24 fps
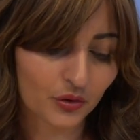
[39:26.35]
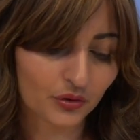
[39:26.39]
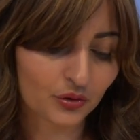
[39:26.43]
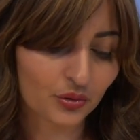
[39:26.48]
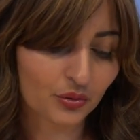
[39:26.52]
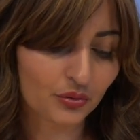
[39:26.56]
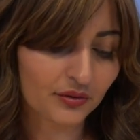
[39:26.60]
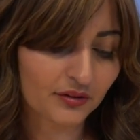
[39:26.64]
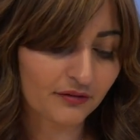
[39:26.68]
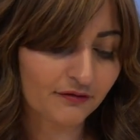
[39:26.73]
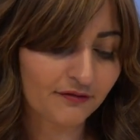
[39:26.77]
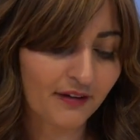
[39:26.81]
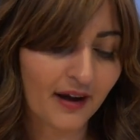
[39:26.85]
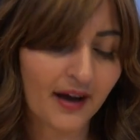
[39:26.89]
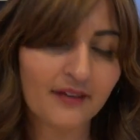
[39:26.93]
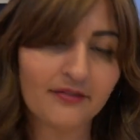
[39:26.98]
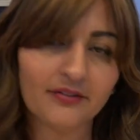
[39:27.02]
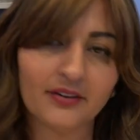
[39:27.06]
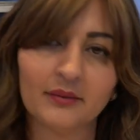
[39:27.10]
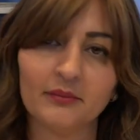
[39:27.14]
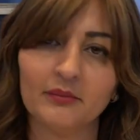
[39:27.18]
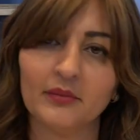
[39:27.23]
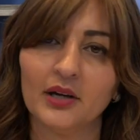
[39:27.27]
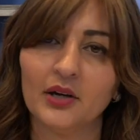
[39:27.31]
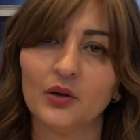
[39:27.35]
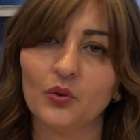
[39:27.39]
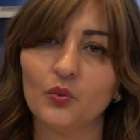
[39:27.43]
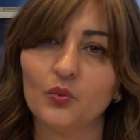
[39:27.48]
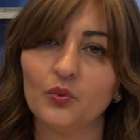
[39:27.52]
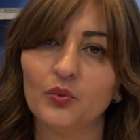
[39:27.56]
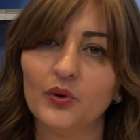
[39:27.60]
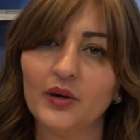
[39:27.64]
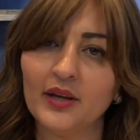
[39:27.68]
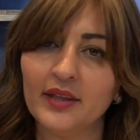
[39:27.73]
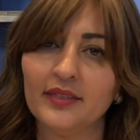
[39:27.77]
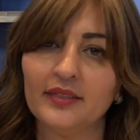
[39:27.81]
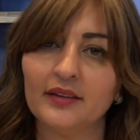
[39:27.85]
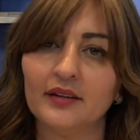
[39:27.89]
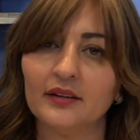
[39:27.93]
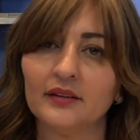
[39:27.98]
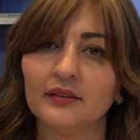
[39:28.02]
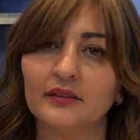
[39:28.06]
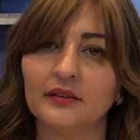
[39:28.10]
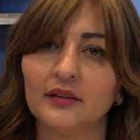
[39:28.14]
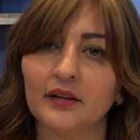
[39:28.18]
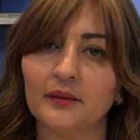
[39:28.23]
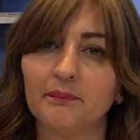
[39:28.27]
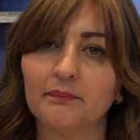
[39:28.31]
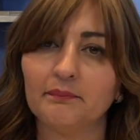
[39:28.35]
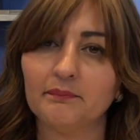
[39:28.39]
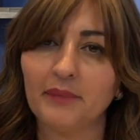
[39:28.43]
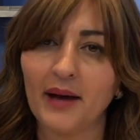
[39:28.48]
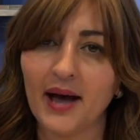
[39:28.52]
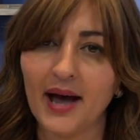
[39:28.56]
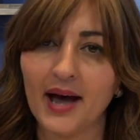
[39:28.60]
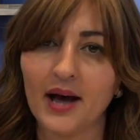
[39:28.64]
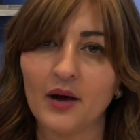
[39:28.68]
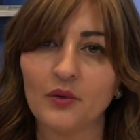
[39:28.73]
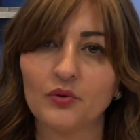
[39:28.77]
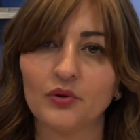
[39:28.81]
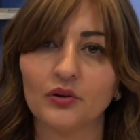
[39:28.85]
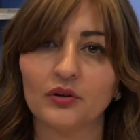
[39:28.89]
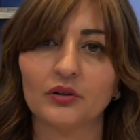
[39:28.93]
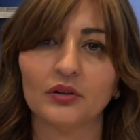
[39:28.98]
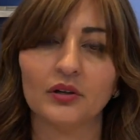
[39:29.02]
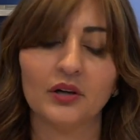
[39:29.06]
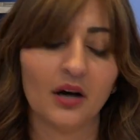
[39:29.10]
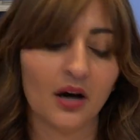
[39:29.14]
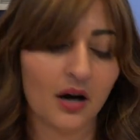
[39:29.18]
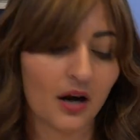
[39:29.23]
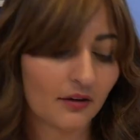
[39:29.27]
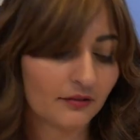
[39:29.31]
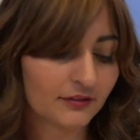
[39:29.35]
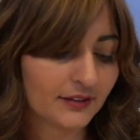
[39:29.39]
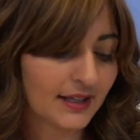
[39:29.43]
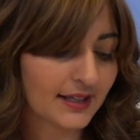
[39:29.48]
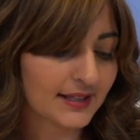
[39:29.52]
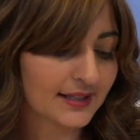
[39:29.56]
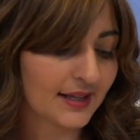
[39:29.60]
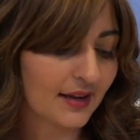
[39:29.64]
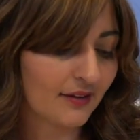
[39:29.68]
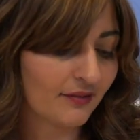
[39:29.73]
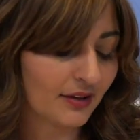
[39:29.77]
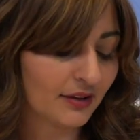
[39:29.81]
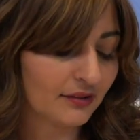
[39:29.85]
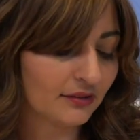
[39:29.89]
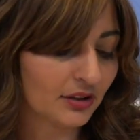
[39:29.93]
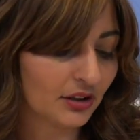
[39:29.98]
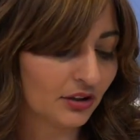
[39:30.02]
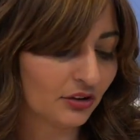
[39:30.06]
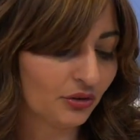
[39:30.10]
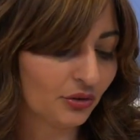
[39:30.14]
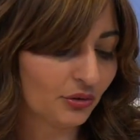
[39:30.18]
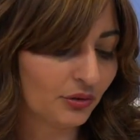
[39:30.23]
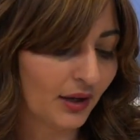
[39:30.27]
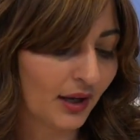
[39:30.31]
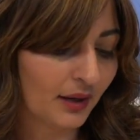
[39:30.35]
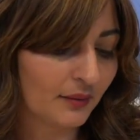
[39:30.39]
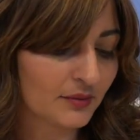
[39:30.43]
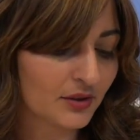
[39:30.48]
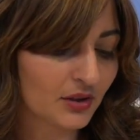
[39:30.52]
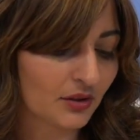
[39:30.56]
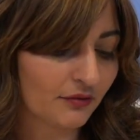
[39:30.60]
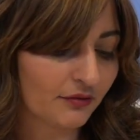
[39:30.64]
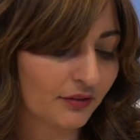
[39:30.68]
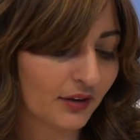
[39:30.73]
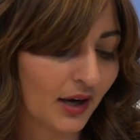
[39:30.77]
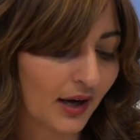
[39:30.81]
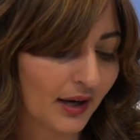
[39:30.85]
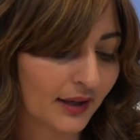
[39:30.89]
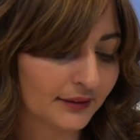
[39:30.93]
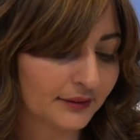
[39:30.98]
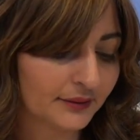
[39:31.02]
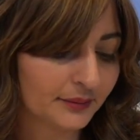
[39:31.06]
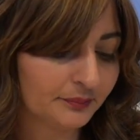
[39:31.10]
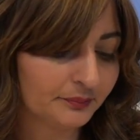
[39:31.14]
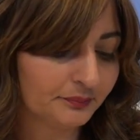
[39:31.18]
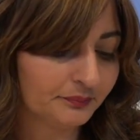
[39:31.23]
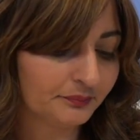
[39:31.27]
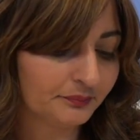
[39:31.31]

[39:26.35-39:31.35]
to revive him with the power of the 72 names of God.